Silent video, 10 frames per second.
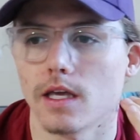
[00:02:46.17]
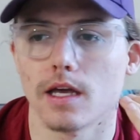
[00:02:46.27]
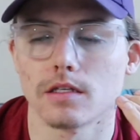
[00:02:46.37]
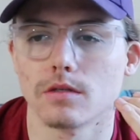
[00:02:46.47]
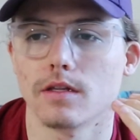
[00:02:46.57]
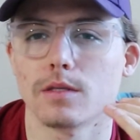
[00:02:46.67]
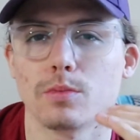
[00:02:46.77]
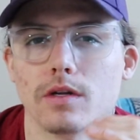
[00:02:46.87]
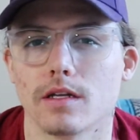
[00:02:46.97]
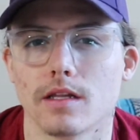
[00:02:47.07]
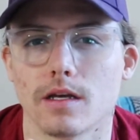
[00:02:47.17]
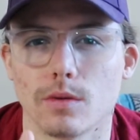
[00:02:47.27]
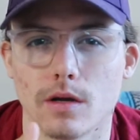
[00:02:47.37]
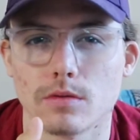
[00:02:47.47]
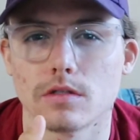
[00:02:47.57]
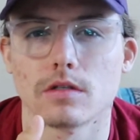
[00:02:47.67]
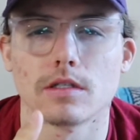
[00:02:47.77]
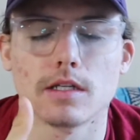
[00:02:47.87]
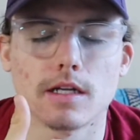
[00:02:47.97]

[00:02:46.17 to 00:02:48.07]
so let's put it when I was 13,